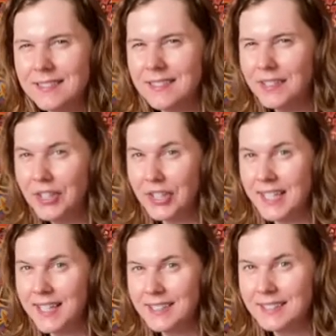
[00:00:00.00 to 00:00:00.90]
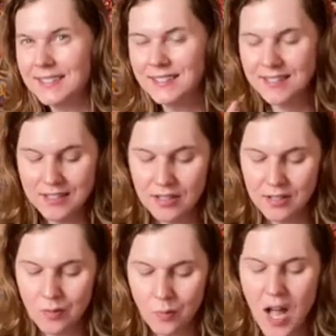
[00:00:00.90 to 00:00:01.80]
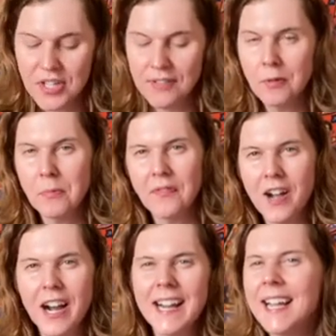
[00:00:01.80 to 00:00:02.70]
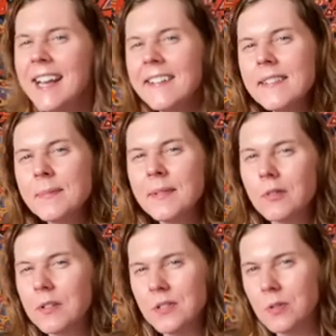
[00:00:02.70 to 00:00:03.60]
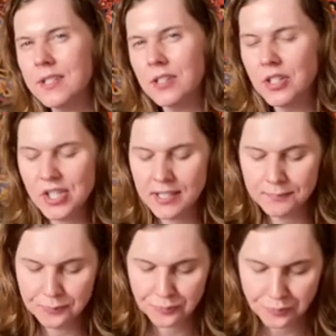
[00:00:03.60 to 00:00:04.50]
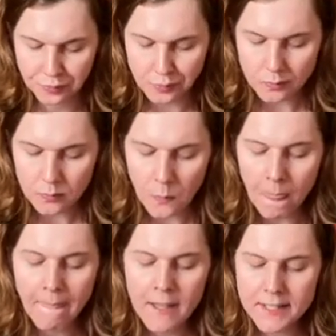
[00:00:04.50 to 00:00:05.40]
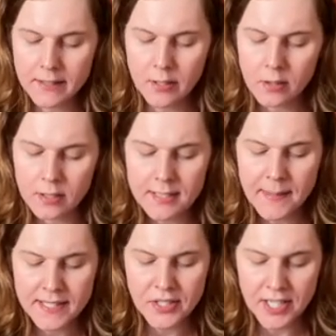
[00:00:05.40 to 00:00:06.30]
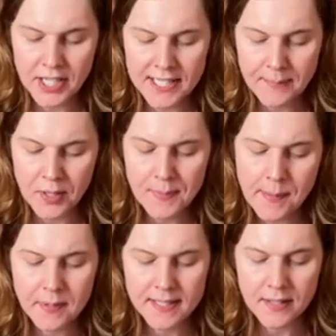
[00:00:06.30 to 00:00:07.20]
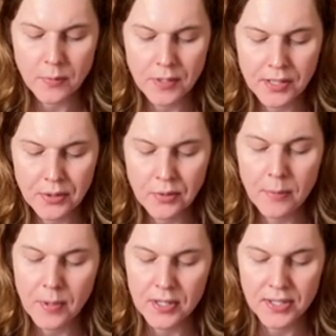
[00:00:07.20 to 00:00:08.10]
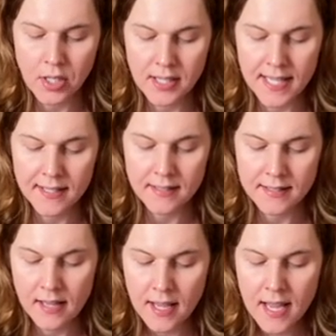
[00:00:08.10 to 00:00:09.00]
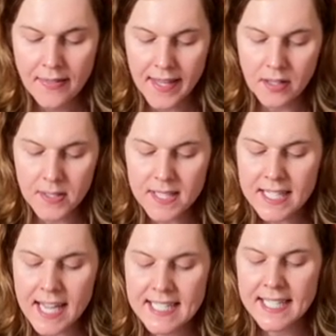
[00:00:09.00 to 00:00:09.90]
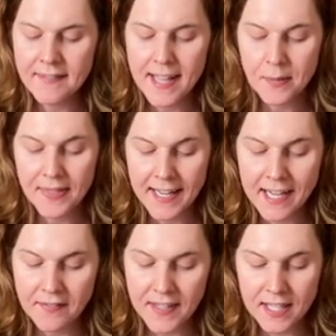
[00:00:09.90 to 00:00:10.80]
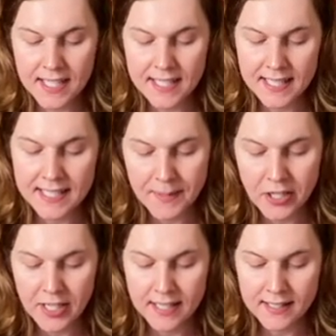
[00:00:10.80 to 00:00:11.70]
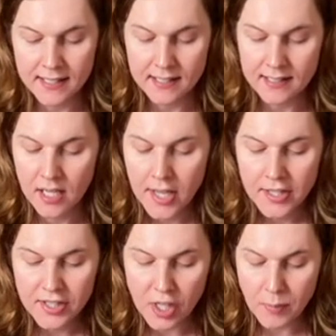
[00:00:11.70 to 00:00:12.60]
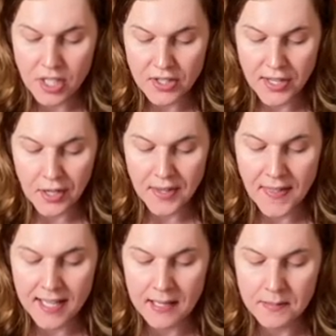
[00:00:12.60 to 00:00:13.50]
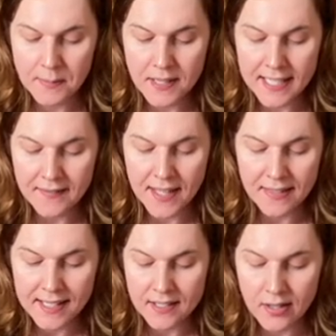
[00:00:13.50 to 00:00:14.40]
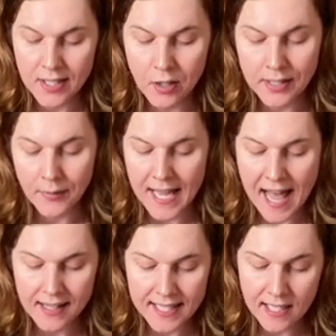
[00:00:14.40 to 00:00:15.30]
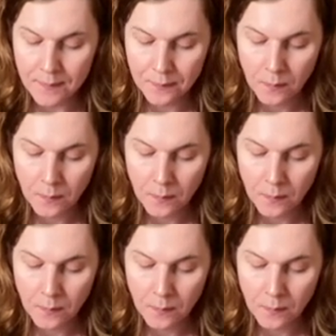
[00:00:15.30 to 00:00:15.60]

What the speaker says: looking, watching from afar. It kind of gives me Four of Swords energy. So the oracle's message here is most people see the world through a personal lens. They closely identify with their feelings and experiences, so much so that they come to believe that these are the only reality.